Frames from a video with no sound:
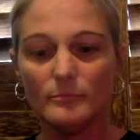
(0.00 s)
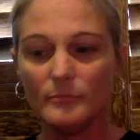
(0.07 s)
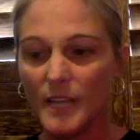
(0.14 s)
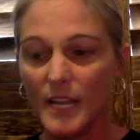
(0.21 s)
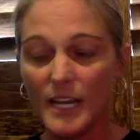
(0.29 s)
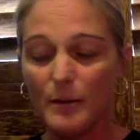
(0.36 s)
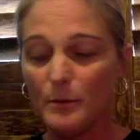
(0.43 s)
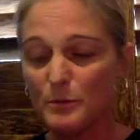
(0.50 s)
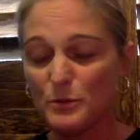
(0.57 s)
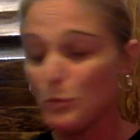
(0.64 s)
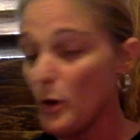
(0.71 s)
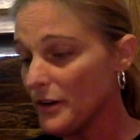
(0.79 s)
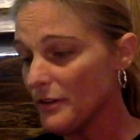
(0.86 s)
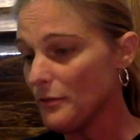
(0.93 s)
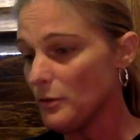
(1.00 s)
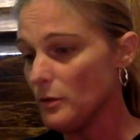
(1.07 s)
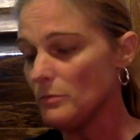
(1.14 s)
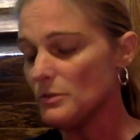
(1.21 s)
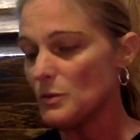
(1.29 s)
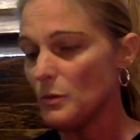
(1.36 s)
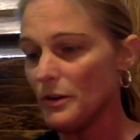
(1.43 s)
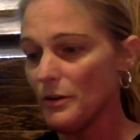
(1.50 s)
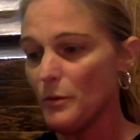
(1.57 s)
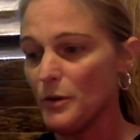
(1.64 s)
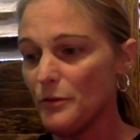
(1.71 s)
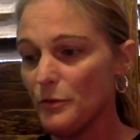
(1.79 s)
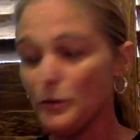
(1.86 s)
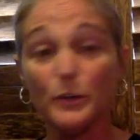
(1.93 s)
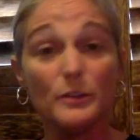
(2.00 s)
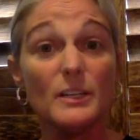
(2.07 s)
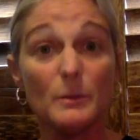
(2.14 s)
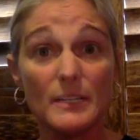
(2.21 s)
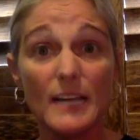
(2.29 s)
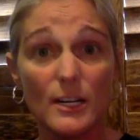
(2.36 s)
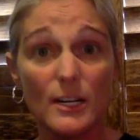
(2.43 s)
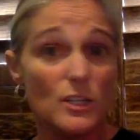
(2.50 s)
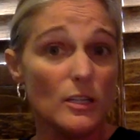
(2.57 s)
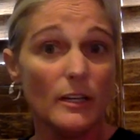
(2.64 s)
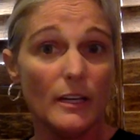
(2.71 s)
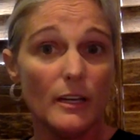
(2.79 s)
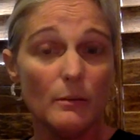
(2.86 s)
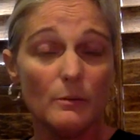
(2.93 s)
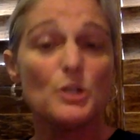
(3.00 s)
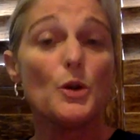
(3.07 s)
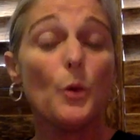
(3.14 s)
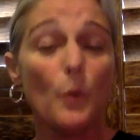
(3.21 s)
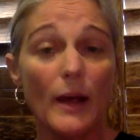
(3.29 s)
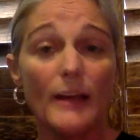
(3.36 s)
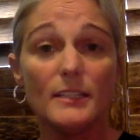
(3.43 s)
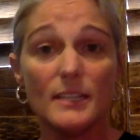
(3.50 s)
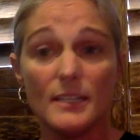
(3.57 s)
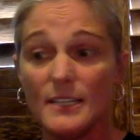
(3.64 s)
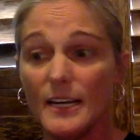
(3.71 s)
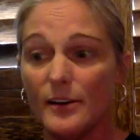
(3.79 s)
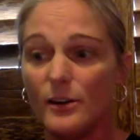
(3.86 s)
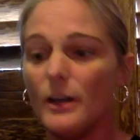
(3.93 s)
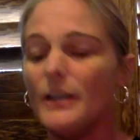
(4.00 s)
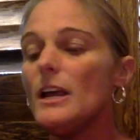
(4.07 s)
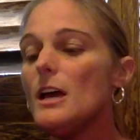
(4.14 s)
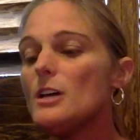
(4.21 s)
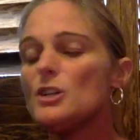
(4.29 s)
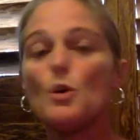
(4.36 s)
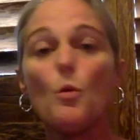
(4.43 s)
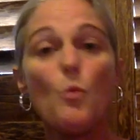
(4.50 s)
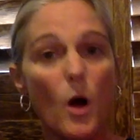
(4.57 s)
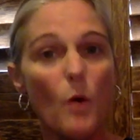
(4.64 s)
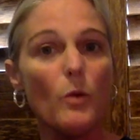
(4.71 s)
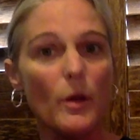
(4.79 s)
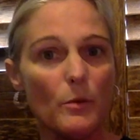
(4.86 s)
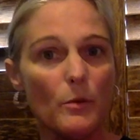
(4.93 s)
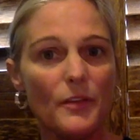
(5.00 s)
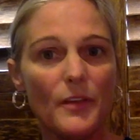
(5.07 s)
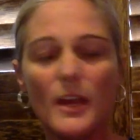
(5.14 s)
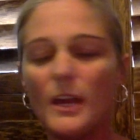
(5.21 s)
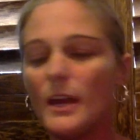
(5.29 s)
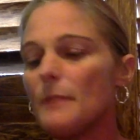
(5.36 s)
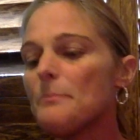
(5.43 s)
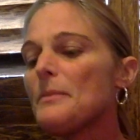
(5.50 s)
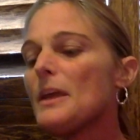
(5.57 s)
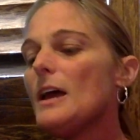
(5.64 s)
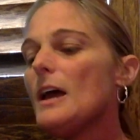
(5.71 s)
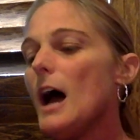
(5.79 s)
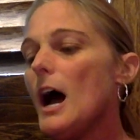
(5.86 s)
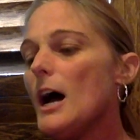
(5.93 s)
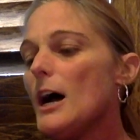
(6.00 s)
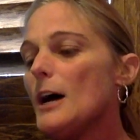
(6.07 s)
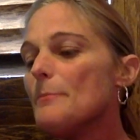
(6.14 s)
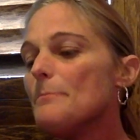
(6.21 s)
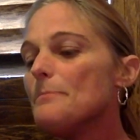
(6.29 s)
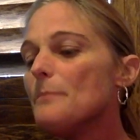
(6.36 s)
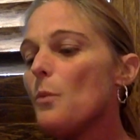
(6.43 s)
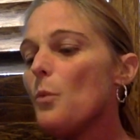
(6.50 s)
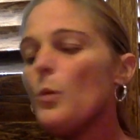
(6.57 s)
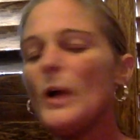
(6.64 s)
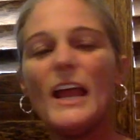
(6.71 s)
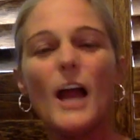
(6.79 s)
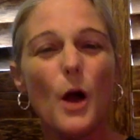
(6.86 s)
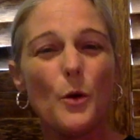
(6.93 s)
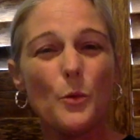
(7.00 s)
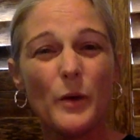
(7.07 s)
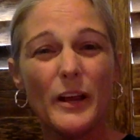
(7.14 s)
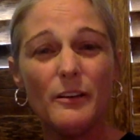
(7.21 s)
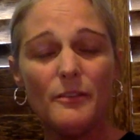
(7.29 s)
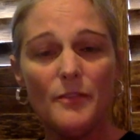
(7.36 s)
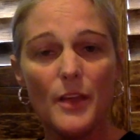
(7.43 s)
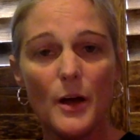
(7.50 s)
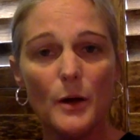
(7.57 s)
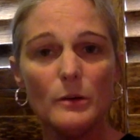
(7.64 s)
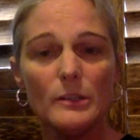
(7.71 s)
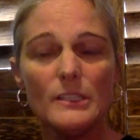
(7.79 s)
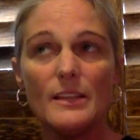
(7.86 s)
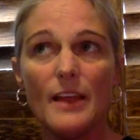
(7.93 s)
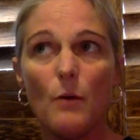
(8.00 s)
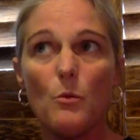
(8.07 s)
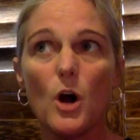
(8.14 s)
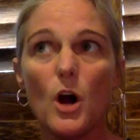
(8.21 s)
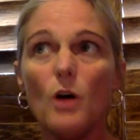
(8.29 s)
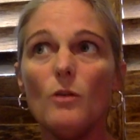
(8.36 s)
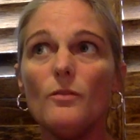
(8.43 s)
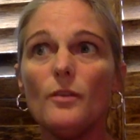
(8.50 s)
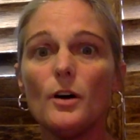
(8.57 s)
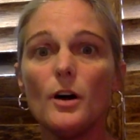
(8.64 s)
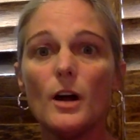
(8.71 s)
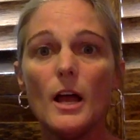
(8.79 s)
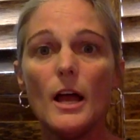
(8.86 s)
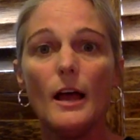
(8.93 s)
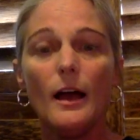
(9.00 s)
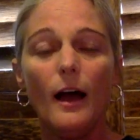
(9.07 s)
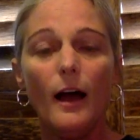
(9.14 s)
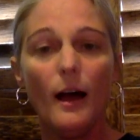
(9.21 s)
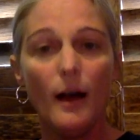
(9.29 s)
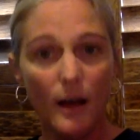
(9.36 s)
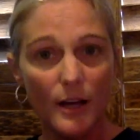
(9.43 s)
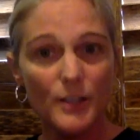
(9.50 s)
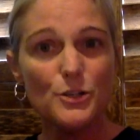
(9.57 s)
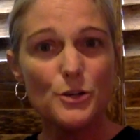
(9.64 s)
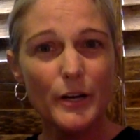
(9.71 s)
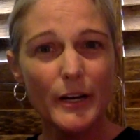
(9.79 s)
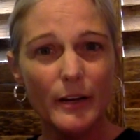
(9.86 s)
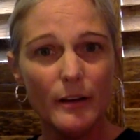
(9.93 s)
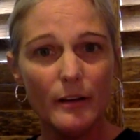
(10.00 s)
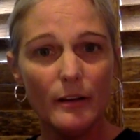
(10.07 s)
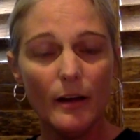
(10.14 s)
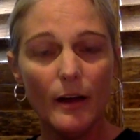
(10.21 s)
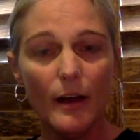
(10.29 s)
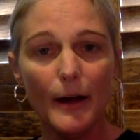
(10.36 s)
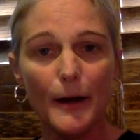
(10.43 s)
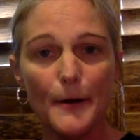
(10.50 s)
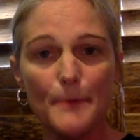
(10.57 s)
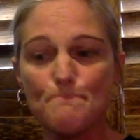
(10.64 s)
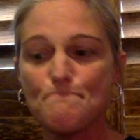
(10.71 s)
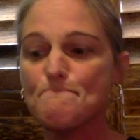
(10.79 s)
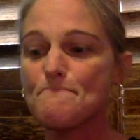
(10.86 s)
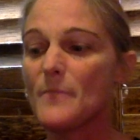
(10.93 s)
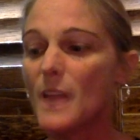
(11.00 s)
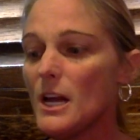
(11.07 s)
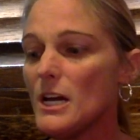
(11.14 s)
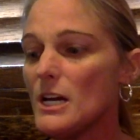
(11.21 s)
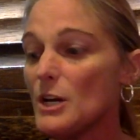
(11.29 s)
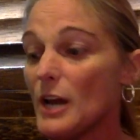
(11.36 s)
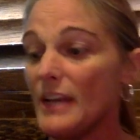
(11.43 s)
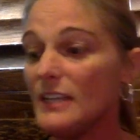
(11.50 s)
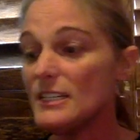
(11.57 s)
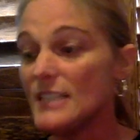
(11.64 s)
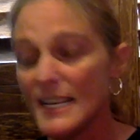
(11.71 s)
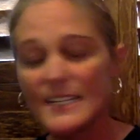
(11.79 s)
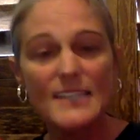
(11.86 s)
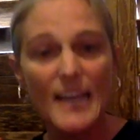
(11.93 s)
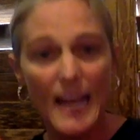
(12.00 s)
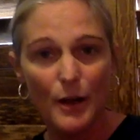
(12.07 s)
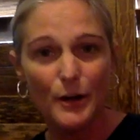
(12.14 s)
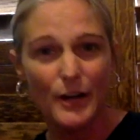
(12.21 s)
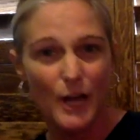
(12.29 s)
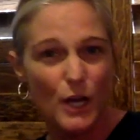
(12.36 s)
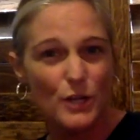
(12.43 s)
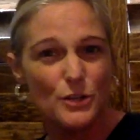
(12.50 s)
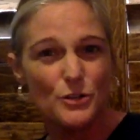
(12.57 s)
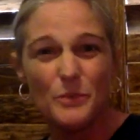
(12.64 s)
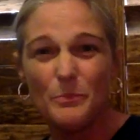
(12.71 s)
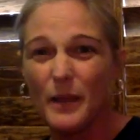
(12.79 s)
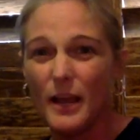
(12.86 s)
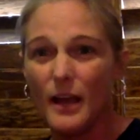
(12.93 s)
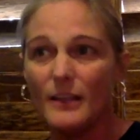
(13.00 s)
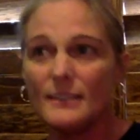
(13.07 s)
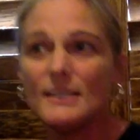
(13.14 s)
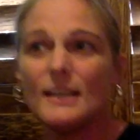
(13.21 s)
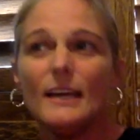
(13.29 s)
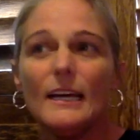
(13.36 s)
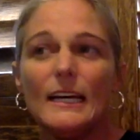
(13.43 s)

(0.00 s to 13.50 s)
it was wonderful. It was a wonderful news. It was correct and dead on to what we were thinking. We got rid of those that were over 100, and testing out at 100 because